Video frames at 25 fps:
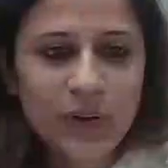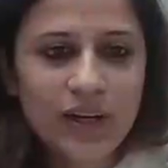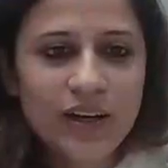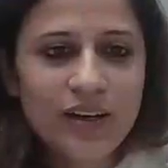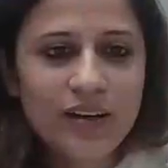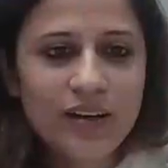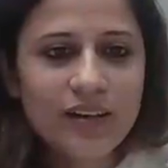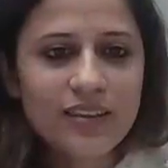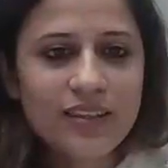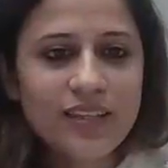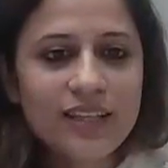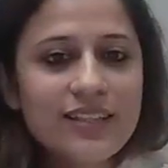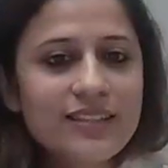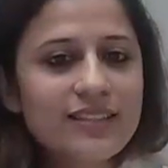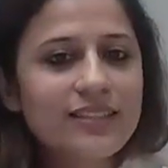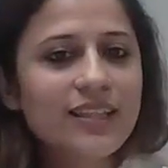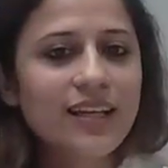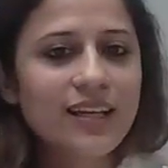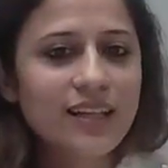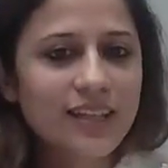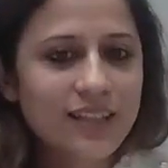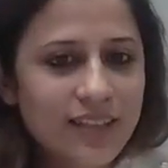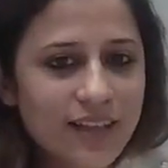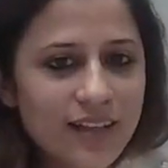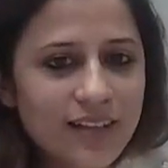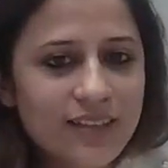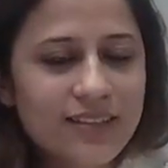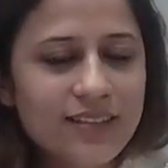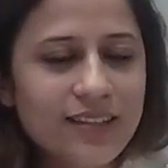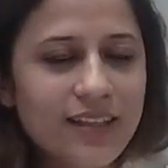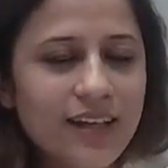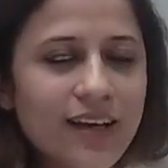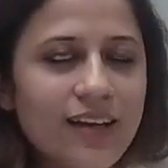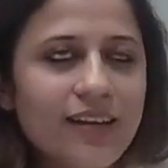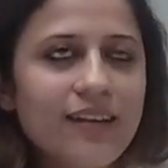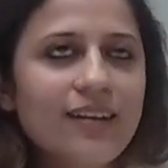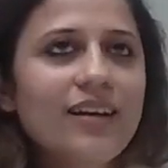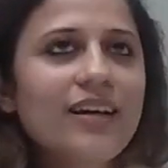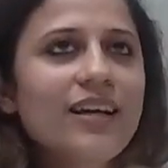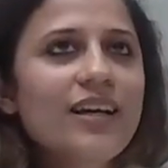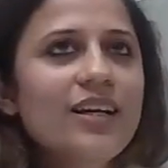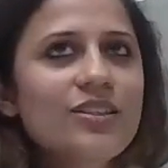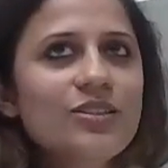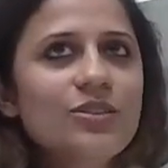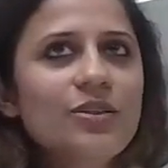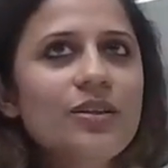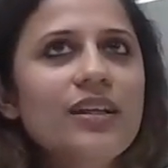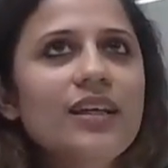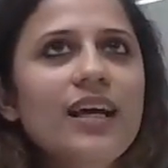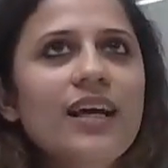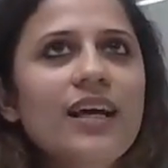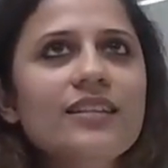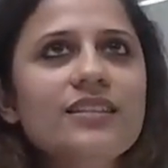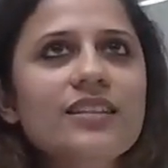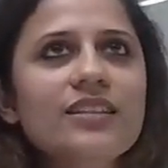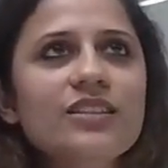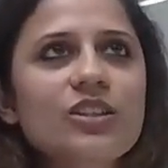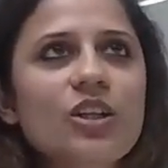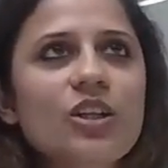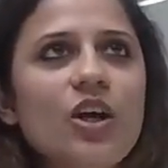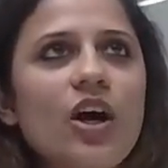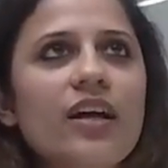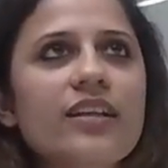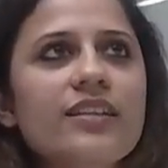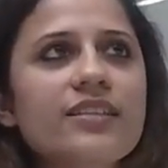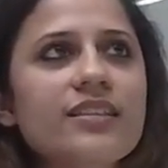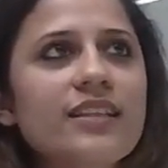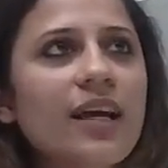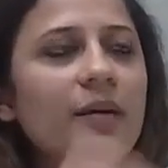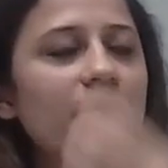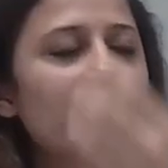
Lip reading: things that he does there. So he has this concept